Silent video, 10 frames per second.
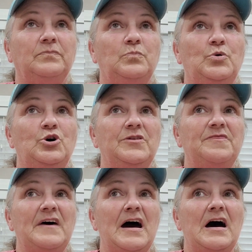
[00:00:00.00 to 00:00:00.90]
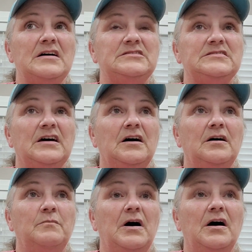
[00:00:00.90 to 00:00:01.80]
put that,
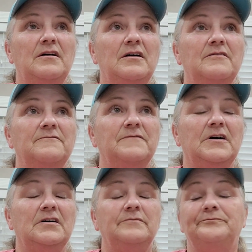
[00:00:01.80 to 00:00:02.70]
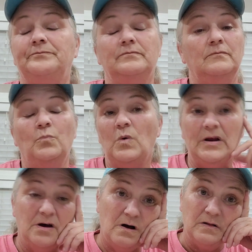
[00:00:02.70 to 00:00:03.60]
um, I have, um, what do
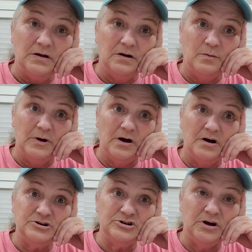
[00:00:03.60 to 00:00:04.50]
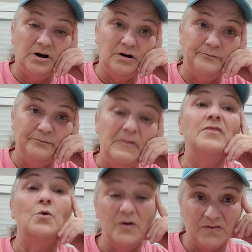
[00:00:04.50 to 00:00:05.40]
you call it? Oh my gosh. Um, made
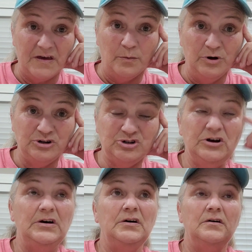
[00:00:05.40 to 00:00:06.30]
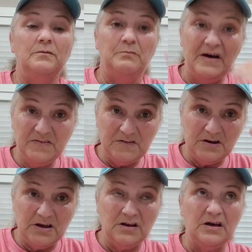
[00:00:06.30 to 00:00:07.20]
the quilt sandwich basted
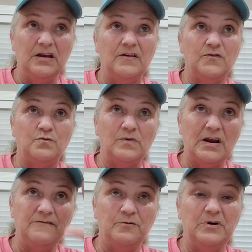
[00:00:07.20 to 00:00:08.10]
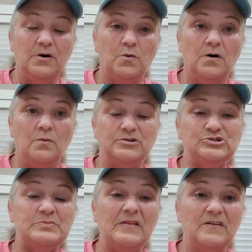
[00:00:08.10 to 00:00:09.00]
it and it's ready for me to quilt, which
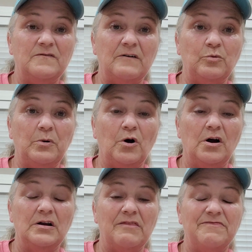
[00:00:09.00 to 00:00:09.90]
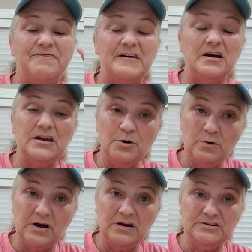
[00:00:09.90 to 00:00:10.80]
is my least favorite part. And I think I know what
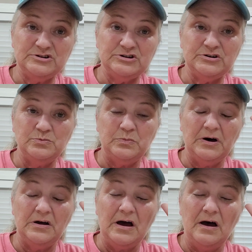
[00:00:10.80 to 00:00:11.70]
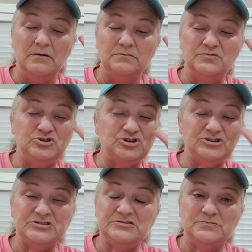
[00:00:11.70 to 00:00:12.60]
I'm going to do, but I'm
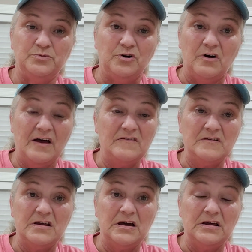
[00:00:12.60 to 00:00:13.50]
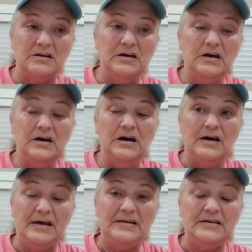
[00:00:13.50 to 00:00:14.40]
just procrastinating
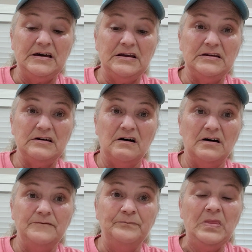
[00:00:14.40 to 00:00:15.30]
and I need to get it done.